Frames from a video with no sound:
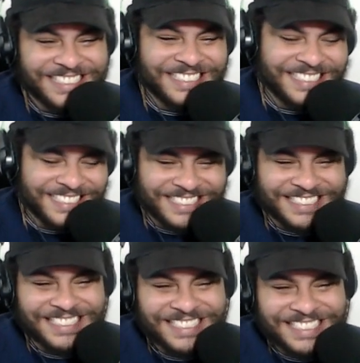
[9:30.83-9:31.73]

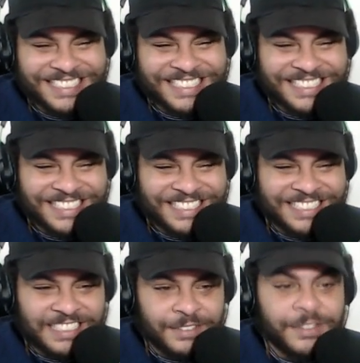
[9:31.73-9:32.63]

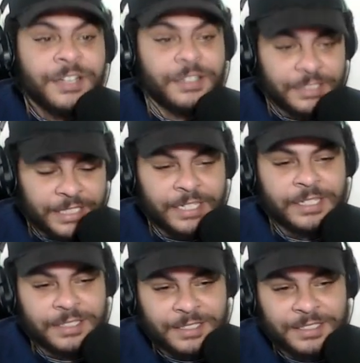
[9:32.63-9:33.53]

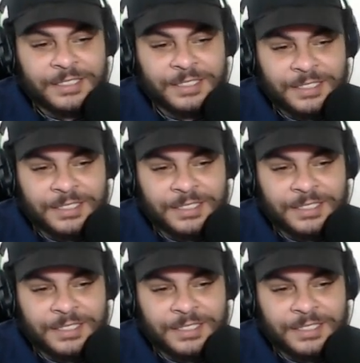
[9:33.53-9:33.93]
(silent)